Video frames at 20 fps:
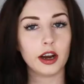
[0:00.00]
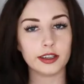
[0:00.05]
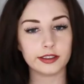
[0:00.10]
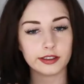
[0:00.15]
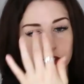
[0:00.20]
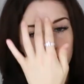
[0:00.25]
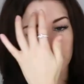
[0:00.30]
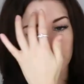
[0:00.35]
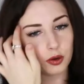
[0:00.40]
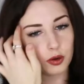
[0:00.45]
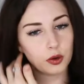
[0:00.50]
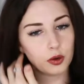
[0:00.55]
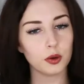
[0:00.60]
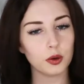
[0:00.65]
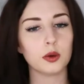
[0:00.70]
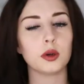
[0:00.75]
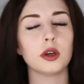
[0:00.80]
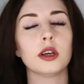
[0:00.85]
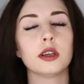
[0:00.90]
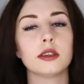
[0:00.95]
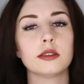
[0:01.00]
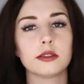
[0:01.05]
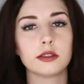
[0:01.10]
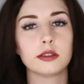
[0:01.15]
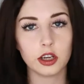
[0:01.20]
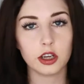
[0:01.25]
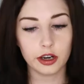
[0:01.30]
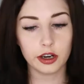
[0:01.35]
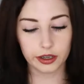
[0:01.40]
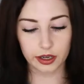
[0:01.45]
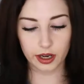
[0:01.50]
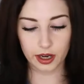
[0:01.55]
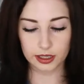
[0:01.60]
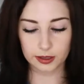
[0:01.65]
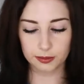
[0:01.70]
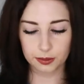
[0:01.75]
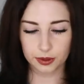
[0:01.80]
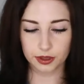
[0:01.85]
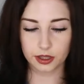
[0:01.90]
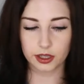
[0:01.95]
Alright, so sorry
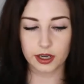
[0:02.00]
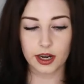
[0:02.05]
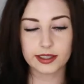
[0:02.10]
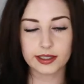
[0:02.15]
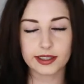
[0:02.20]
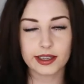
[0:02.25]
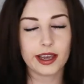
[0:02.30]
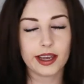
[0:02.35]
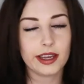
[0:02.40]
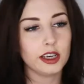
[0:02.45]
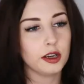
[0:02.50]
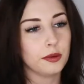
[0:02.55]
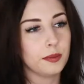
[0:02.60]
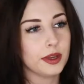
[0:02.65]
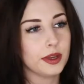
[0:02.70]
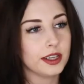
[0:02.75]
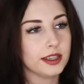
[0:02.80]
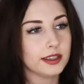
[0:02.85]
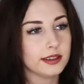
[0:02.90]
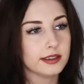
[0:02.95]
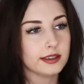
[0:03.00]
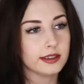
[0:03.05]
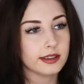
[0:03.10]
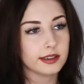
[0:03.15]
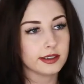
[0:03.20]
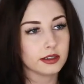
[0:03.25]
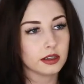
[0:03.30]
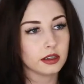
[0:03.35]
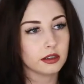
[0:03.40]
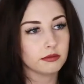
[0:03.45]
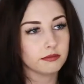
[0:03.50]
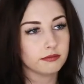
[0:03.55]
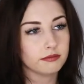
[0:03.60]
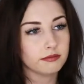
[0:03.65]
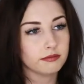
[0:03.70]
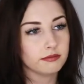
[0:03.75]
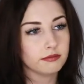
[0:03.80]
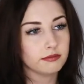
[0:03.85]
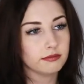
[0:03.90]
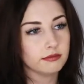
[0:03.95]
guys, but the next item is,
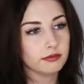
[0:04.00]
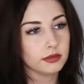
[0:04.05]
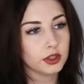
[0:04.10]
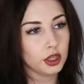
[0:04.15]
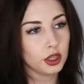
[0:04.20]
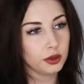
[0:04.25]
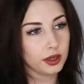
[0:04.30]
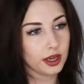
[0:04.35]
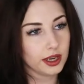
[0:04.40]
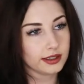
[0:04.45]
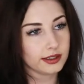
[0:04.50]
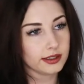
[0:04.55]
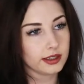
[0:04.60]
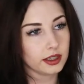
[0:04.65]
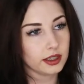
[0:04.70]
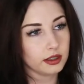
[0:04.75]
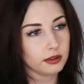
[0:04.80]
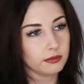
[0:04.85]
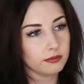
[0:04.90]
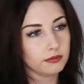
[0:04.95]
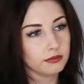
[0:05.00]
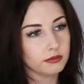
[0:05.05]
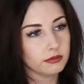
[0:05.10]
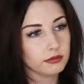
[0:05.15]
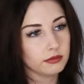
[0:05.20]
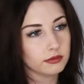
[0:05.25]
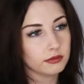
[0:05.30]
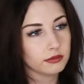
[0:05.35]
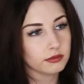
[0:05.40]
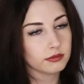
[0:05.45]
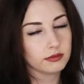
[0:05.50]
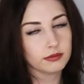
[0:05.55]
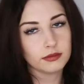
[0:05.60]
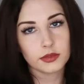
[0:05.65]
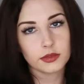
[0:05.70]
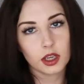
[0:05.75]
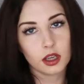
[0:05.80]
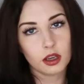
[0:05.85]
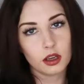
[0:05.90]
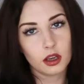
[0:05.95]
you guessed it,
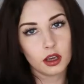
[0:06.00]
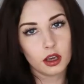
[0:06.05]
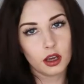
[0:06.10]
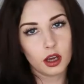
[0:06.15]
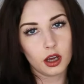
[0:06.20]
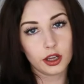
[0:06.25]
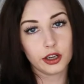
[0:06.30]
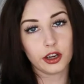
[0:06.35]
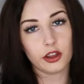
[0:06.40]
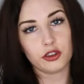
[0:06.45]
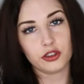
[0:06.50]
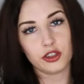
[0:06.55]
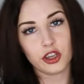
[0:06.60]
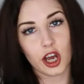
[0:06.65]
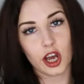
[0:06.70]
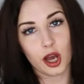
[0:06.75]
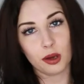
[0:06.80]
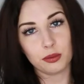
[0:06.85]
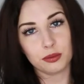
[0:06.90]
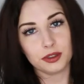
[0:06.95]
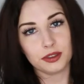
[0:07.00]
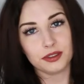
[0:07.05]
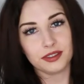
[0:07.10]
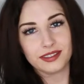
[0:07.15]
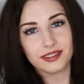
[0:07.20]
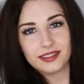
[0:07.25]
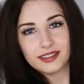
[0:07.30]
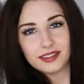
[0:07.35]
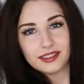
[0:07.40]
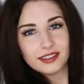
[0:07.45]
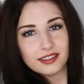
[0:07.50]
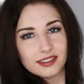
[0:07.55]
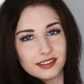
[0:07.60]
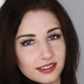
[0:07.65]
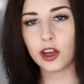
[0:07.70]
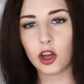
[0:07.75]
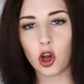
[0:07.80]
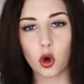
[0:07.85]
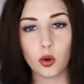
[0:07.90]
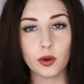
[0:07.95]
another top.
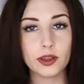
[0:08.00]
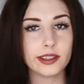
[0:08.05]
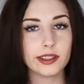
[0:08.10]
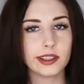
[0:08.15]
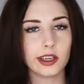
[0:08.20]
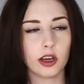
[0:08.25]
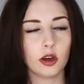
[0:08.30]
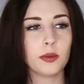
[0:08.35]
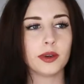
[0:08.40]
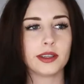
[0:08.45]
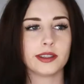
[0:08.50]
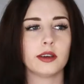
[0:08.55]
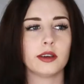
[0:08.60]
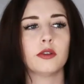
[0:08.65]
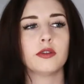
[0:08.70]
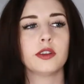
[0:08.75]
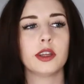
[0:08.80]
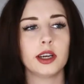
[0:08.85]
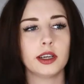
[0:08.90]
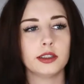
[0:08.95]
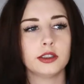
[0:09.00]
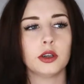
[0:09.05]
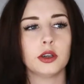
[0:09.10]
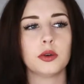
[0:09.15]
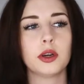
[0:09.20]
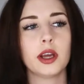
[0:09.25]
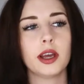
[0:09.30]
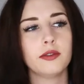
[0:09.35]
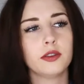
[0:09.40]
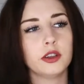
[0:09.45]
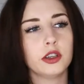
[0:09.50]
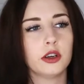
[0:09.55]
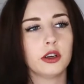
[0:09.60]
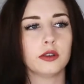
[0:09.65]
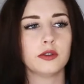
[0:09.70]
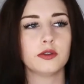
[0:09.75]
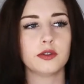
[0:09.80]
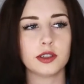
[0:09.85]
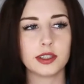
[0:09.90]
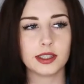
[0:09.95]
I always tell myself that I don't have
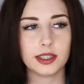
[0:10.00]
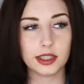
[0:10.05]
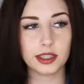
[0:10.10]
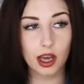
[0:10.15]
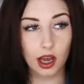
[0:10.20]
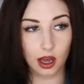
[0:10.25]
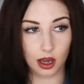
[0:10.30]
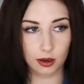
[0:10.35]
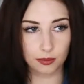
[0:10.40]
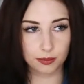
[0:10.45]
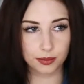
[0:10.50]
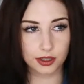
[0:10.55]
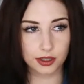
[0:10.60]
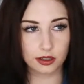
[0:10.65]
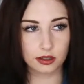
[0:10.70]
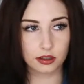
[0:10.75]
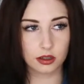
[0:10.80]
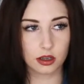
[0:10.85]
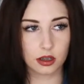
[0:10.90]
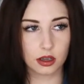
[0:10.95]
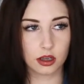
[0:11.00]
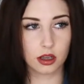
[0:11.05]
enough tops